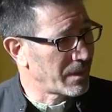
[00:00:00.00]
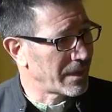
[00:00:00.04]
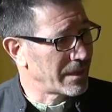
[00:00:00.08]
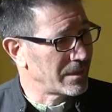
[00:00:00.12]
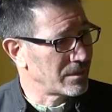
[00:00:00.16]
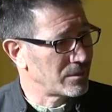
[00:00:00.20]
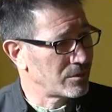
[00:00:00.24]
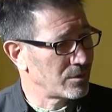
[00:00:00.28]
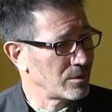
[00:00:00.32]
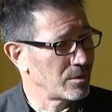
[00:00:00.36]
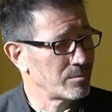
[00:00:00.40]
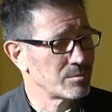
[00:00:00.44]
but
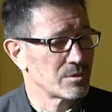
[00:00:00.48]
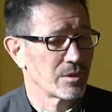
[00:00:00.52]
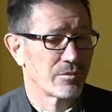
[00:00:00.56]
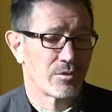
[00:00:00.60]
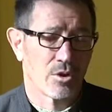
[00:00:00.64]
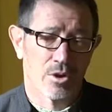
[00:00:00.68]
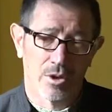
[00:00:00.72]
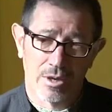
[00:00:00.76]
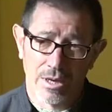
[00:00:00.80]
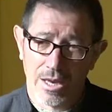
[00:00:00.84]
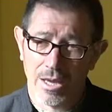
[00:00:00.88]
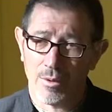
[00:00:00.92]
in terms of
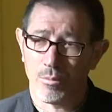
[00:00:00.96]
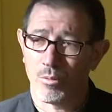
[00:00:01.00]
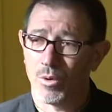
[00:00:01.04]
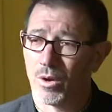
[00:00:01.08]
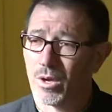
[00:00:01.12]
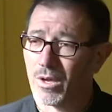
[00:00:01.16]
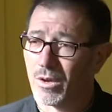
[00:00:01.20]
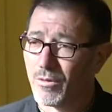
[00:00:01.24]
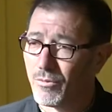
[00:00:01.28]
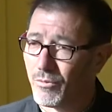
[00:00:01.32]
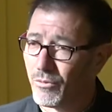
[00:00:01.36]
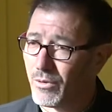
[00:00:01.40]
her
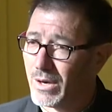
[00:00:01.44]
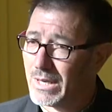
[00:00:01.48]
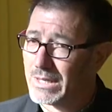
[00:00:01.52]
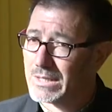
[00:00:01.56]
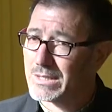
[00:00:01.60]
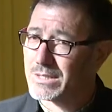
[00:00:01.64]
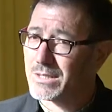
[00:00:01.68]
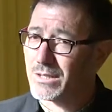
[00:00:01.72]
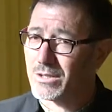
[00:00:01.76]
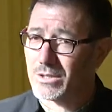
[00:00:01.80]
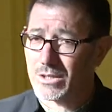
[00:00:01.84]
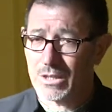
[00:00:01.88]
network of
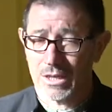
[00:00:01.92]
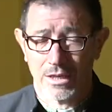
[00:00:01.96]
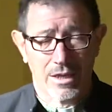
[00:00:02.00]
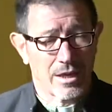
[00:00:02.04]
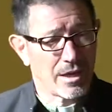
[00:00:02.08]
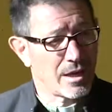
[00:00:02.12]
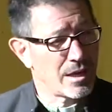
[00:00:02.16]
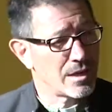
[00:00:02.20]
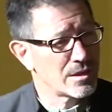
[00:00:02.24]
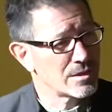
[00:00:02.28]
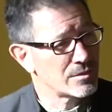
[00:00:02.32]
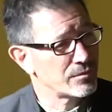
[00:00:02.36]
friends that she
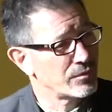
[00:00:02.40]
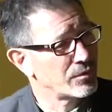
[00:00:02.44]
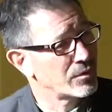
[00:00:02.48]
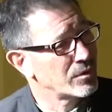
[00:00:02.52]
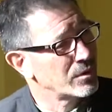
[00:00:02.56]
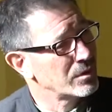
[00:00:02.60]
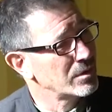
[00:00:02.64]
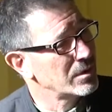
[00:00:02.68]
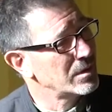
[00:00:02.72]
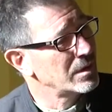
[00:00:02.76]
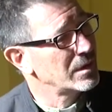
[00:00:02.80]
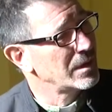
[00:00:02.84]
cares
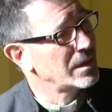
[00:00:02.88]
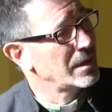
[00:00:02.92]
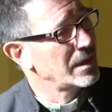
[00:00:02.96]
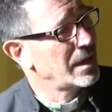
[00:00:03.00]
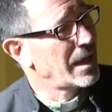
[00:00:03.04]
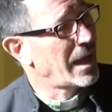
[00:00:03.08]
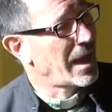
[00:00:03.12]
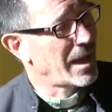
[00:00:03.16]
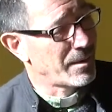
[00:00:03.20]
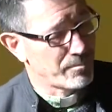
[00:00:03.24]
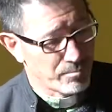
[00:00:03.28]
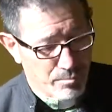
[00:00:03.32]
for
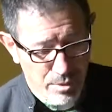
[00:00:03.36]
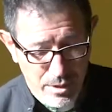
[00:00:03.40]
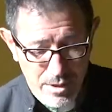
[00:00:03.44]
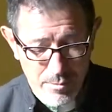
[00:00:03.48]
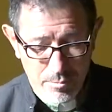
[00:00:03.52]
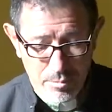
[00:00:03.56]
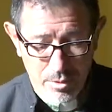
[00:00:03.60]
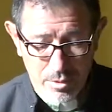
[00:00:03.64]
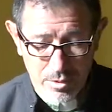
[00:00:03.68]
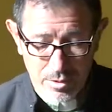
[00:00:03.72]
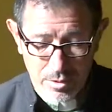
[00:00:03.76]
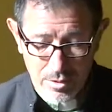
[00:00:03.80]
and
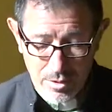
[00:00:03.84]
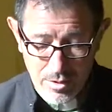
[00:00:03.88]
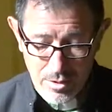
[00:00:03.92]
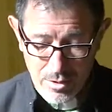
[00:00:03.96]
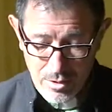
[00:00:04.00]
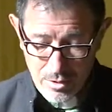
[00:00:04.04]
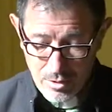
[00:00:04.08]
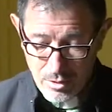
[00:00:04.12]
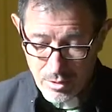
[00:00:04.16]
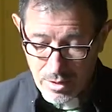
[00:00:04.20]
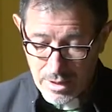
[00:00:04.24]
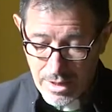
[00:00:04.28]
people
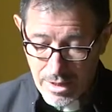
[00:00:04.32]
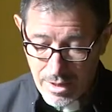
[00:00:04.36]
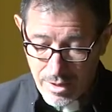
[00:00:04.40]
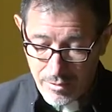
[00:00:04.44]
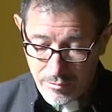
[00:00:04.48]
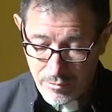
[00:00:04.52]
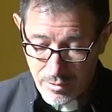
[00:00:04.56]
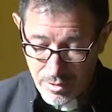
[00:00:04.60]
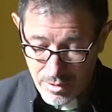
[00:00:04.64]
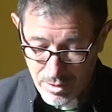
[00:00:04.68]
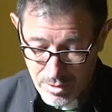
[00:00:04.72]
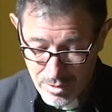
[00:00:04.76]
who
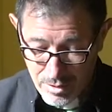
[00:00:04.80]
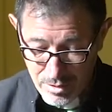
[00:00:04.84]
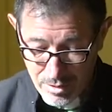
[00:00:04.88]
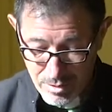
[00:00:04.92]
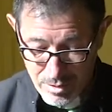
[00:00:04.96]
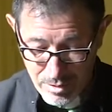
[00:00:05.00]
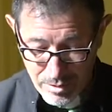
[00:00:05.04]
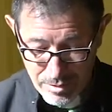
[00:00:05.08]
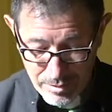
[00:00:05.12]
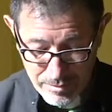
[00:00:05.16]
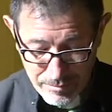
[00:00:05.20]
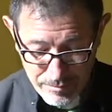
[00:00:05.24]
care for
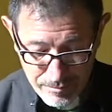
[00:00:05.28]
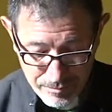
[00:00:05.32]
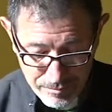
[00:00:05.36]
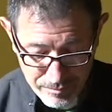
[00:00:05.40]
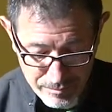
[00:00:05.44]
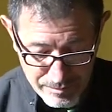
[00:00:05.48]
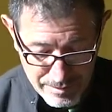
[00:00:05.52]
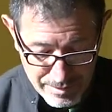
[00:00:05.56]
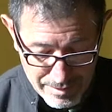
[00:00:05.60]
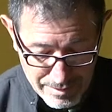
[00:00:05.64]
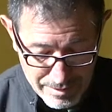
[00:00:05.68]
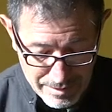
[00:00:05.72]
her.
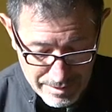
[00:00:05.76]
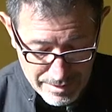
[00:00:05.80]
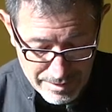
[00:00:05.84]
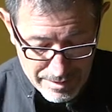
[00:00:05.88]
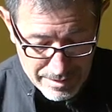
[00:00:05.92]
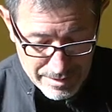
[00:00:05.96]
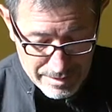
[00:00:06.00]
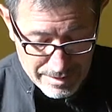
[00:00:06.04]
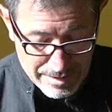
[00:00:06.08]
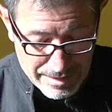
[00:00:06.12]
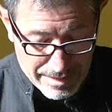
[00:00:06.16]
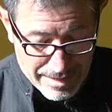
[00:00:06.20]

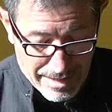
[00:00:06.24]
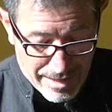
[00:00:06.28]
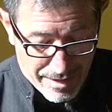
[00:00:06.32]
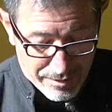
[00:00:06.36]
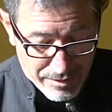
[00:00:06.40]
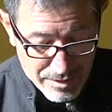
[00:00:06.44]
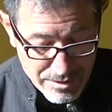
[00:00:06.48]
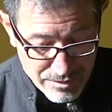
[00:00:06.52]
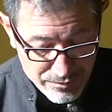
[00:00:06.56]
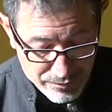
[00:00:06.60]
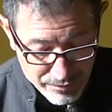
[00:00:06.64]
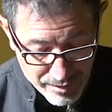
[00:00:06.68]

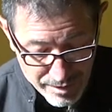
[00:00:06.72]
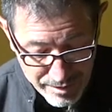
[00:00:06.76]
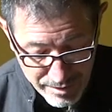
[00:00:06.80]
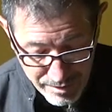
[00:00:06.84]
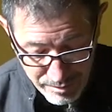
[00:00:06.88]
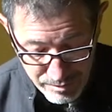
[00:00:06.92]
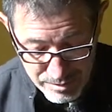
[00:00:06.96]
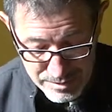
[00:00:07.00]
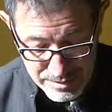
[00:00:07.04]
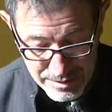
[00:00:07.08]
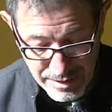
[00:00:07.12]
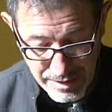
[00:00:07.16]
And this
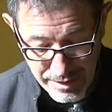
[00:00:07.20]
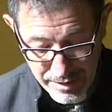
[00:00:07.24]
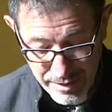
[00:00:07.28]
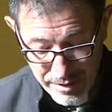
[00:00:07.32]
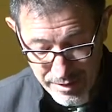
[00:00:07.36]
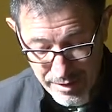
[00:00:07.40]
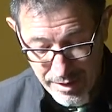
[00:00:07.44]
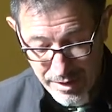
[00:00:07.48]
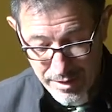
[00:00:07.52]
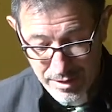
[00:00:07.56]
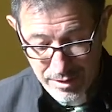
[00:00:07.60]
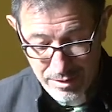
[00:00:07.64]
photo was
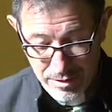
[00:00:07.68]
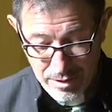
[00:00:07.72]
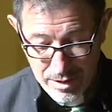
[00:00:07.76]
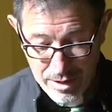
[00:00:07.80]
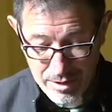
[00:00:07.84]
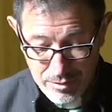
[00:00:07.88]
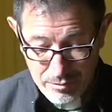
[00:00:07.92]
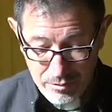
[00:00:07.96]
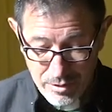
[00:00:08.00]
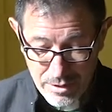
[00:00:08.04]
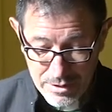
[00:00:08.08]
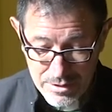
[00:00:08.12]
taken at a,
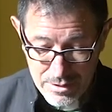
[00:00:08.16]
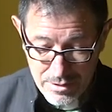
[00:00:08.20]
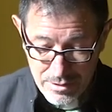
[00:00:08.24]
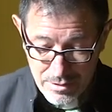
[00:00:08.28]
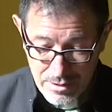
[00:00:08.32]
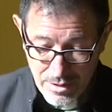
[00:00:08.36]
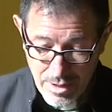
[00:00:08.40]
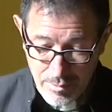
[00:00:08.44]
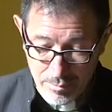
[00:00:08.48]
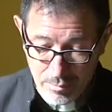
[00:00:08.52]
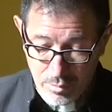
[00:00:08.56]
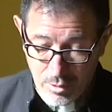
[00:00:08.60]
a
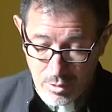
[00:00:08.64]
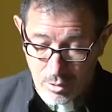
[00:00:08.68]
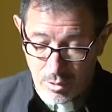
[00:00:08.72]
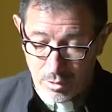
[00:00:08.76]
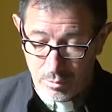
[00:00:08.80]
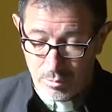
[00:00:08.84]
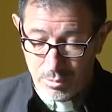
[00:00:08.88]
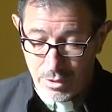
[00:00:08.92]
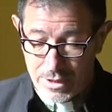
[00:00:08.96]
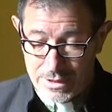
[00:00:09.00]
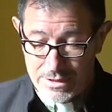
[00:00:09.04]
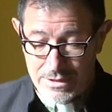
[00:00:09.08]
recent
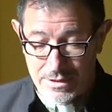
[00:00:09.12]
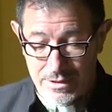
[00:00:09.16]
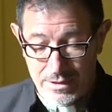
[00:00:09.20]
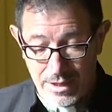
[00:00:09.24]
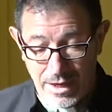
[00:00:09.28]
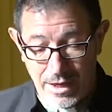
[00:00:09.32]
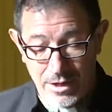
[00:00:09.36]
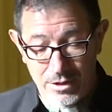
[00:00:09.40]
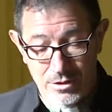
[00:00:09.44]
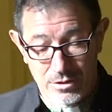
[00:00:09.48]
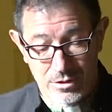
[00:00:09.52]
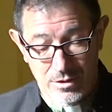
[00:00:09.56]
netball
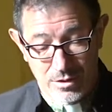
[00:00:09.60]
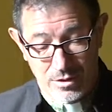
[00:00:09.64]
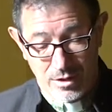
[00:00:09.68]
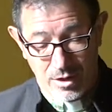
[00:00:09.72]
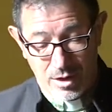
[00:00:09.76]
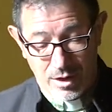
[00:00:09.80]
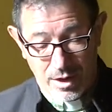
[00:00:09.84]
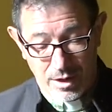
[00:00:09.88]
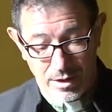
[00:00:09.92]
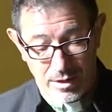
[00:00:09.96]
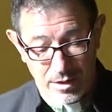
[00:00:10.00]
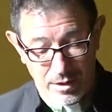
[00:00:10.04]
presentation
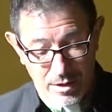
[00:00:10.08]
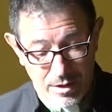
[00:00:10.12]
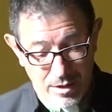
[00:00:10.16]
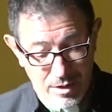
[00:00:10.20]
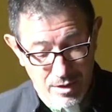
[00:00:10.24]
night